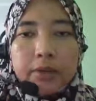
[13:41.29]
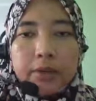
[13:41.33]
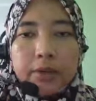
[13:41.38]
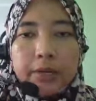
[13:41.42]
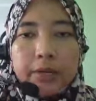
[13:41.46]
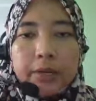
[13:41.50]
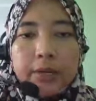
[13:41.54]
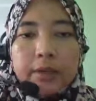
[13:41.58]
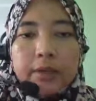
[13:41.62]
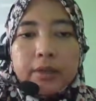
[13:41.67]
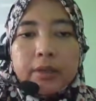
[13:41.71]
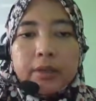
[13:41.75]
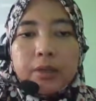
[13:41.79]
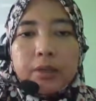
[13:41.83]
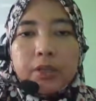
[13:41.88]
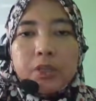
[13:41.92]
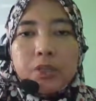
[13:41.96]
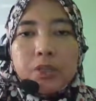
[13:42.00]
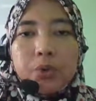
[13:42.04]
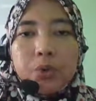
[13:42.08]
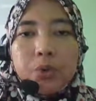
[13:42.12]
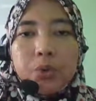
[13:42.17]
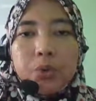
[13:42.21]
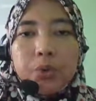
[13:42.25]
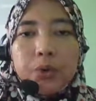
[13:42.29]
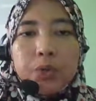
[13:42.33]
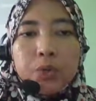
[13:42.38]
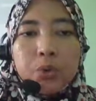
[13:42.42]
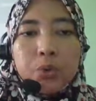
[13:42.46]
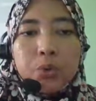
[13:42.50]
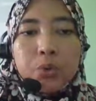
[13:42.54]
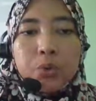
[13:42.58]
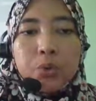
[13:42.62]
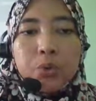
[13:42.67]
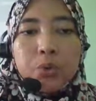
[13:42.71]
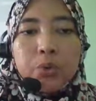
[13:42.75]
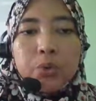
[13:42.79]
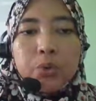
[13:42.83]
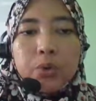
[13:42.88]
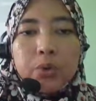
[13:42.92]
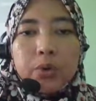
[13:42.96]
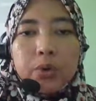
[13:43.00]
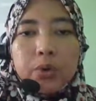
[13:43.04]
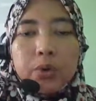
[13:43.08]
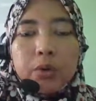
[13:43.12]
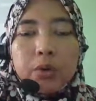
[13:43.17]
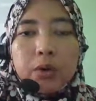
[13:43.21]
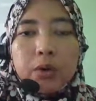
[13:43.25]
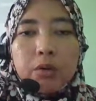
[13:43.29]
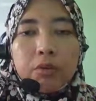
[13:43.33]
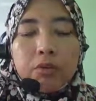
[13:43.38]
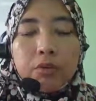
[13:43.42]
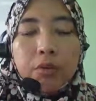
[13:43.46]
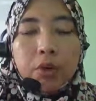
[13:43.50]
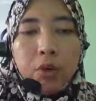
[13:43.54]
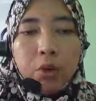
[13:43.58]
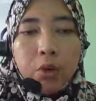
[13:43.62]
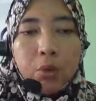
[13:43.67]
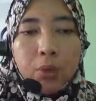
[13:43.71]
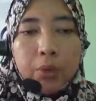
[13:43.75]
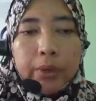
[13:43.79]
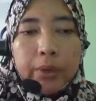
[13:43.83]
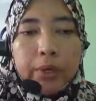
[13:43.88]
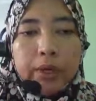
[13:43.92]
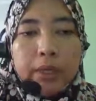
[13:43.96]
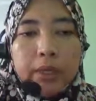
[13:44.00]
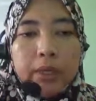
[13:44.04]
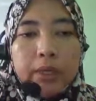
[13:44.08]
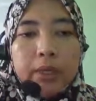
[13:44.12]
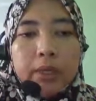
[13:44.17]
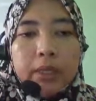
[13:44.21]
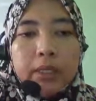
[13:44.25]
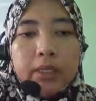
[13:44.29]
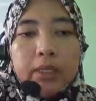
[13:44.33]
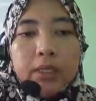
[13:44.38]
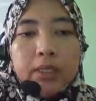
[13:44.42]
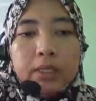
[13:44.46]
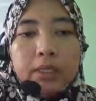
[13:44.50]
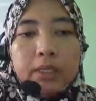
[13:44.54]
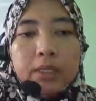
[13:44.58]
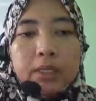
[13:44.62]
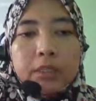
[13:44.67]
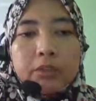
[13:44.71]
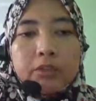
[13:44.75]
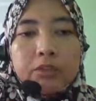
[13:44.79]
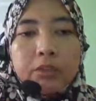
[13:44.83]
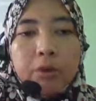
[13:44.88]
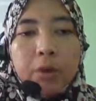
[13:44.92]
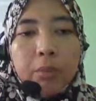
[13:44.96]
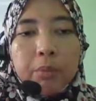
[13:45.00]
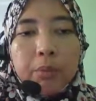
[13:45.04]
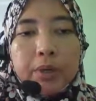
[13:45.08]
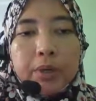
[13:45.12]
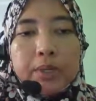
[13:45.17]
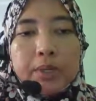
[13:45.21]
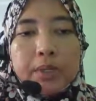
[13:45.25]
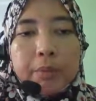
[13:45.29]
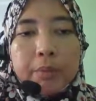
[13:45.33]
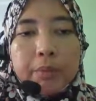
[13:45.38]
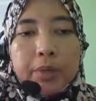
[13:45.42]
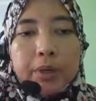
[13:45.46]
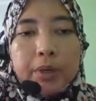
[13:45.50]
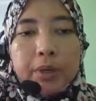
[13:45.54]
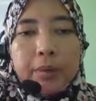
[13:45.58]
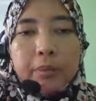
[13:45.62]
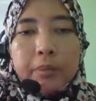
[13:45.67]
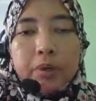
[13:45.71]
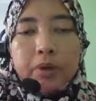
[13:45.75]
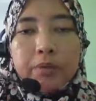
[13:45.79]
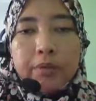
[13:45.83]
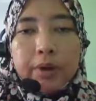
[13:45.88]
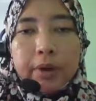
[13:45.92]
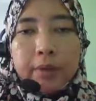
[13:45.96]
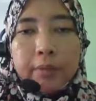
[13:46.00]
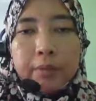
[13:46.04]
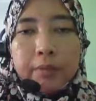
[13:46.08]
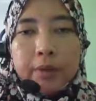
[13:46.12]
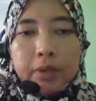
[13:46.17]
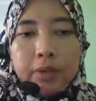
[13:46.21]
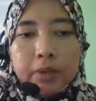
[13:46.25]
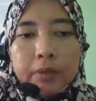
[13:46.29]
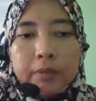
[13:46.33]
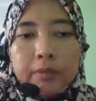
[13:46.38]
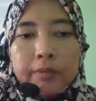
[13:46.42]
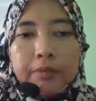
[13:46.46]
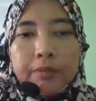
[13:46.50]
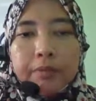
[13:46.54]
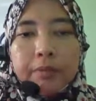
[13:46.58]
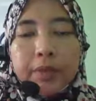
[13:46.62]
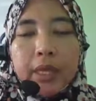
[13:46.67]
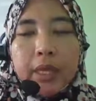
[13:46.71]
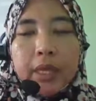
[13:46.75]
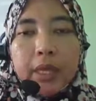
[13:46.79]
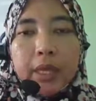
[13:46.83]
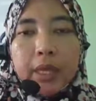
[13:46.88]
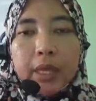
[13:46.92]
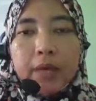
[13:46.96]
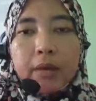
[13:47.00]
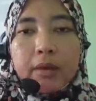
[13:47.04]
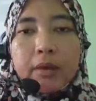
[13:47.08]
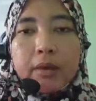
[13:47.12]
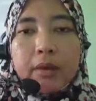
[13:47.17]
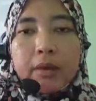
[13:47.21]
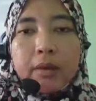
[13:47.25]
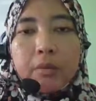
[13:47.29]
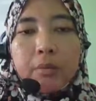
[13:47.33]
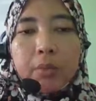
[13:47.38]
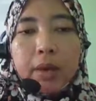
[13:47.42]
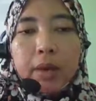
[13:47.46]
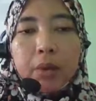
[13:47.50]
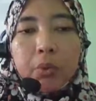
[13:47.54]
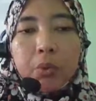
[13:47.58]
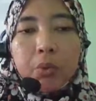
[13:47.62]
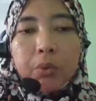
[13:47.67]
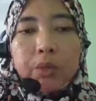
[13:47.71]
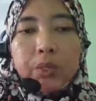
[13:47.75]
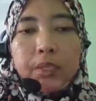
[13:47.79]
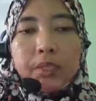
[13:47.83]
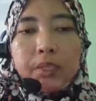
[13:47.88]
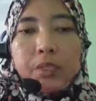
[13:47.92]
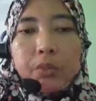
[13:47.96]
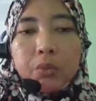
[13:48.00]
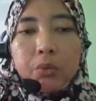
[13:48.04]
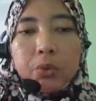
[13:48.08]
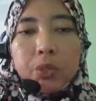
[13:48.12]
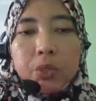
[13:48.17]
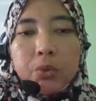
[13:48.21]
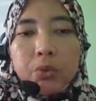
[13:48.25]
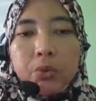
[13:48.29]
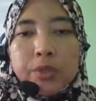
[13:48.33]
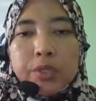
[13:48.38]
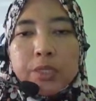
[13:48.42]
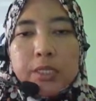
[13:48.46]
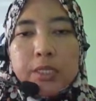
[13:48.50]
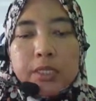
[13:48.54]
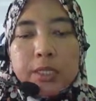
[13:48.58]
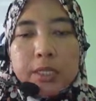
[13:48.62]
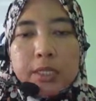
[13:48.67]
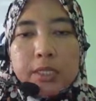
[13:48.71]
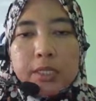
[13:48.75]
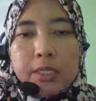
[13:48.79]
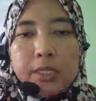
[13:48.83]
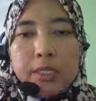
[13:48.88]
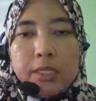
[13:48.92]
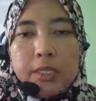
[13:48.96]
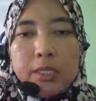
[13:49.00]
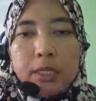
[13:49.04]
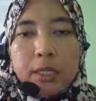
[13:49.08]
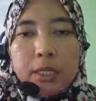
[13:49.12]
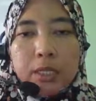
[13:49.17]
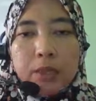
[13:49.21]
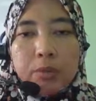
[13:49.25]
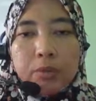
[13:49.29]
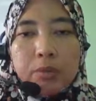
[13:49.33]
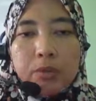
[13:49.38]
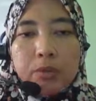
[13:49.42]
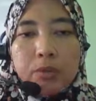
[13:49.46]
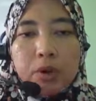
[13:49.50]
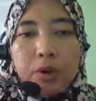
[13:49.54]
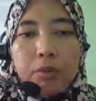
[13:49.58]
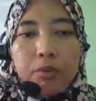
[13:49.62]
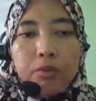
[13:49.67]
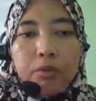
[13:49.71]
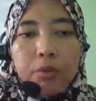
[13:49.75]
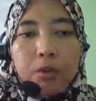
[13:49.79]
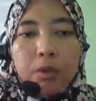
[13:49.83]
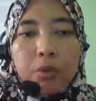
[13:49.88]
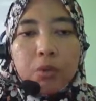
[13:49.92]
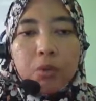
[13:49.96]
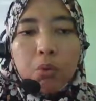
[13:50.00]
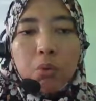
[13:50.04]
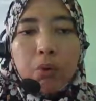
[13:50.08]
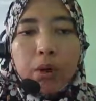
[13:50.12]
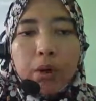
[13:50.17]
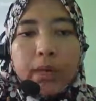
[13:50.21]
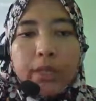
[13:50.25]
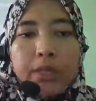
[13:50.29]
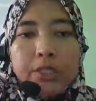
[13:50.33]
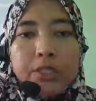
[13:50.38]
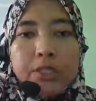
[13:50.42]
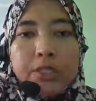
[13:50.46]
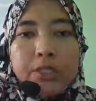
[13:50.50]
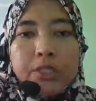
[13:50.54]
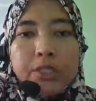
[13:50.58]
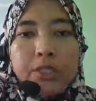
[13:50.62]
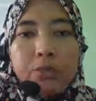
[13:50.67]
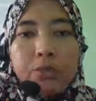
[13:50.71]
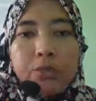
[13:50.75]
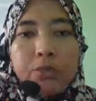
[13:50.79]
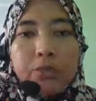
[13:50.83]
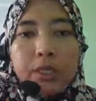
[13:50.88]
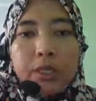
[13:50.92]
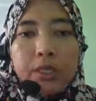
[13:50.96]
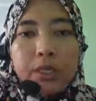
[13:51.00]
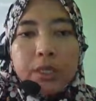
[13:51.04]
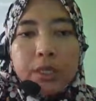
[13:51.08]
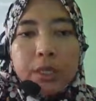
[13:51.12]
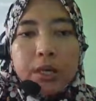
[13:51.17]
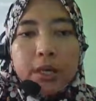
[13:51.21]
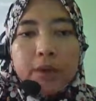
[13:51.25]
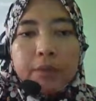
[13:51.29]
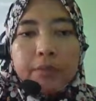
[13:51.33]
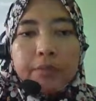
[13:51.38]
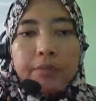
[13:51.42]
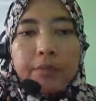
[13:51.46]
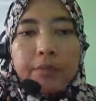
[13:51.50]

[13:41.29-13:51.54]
Okay, so we do following the third form in separable variable. Okay, but we do the changes in terms of y change to theta